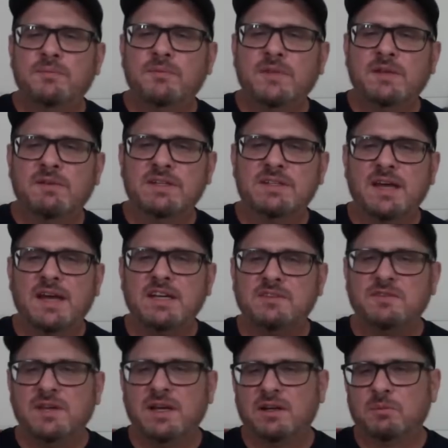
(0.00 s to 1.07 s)
if it's
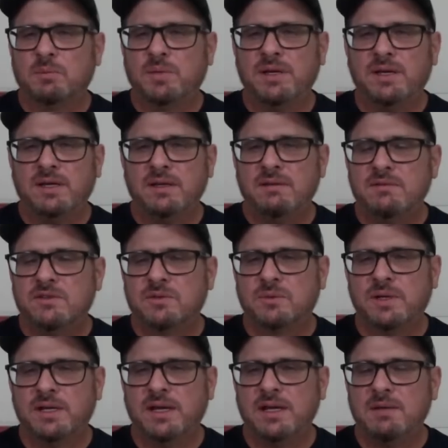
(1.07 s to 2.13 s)
HVLP
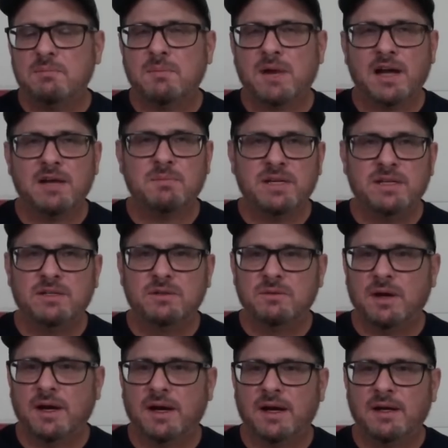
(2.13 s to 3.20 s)
28 might be too
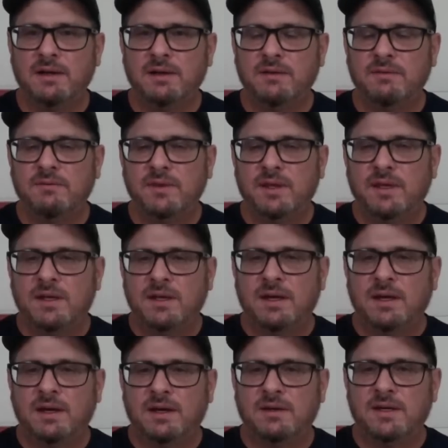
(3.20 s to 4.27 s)
high.
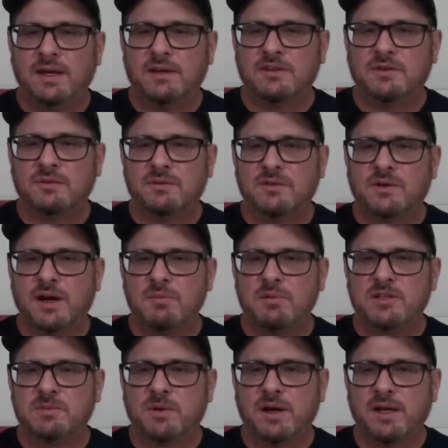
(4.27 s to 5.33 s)
Uh, yeah, tr- try
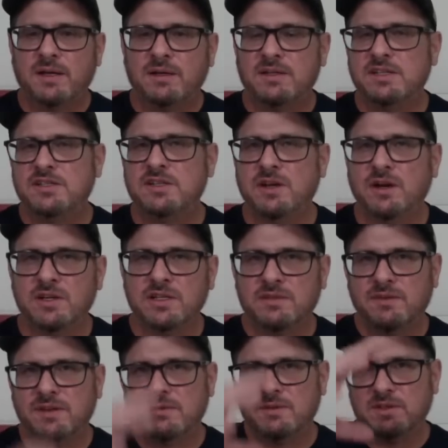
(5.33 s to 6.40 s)
spraying. Did you notice
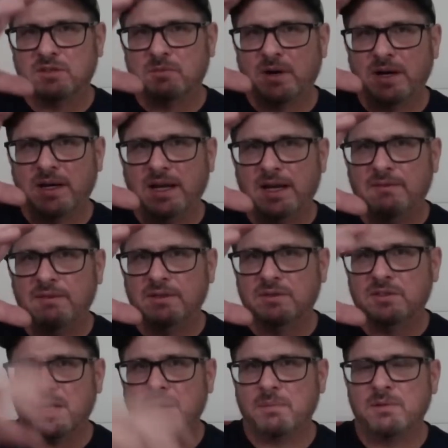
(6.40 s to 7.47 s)
if it's spraying heavy on
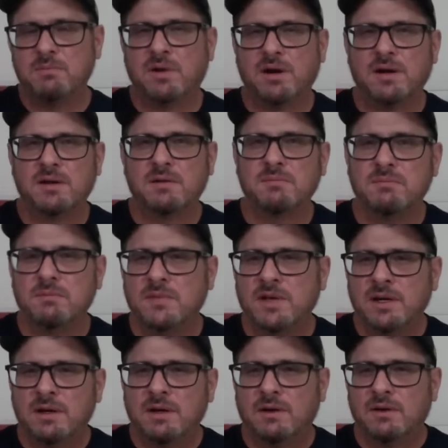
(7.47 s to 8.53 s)
top and bottom
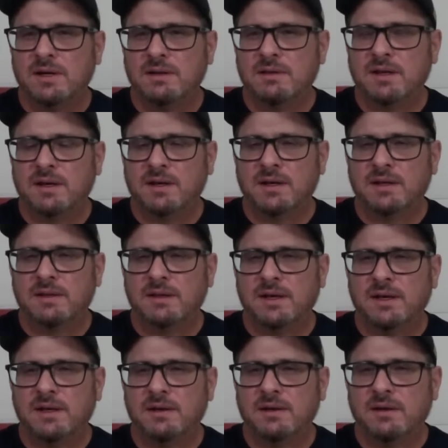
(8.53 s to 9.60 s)
or anything like
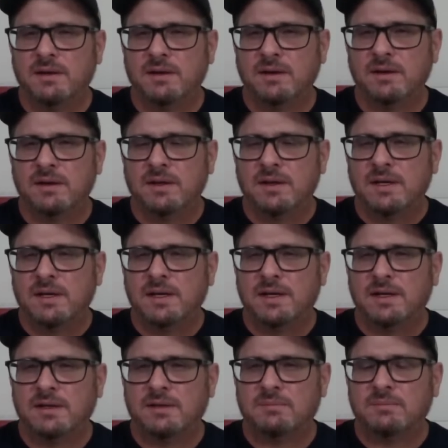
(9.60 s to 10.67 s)
that?
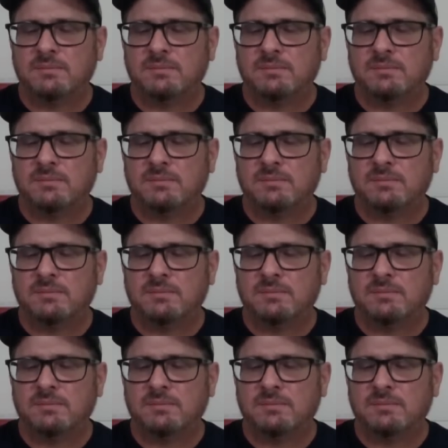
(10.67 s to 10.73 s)
Um,